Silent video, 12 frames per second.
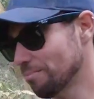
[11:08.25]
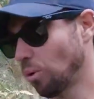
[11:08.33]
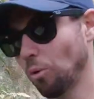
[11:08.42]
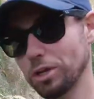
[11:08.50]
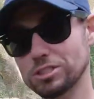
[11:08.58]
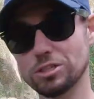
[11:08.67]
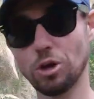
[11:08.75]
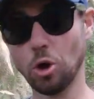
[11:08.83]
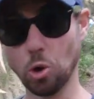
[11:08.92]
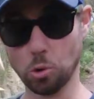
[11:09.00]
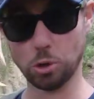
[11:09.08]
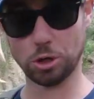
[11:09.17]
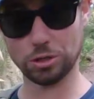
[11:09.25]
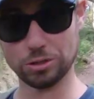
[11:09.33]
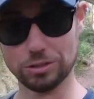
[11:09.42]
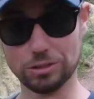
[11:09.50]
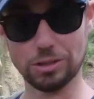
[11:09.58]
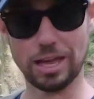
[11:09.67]
poison oak
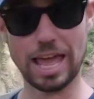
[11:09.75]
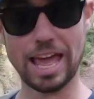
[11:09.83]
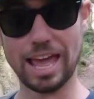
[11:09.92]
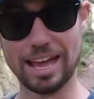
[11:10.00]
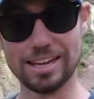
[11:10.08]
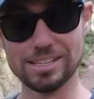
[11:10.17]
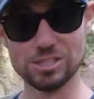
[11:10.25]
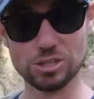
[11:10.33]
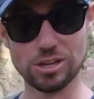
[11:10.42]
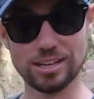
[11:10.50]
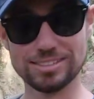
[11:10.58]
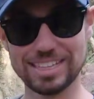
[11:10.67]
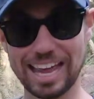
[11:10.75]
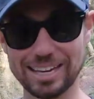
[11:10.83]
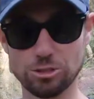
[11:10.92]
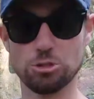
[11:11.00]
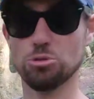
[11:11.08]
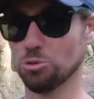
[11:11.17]
as a
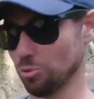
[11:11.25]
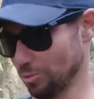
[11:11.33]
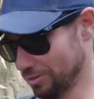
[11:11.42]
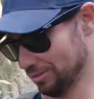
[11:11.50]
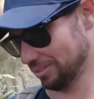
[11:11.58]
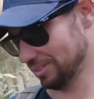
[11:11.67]
tattoo.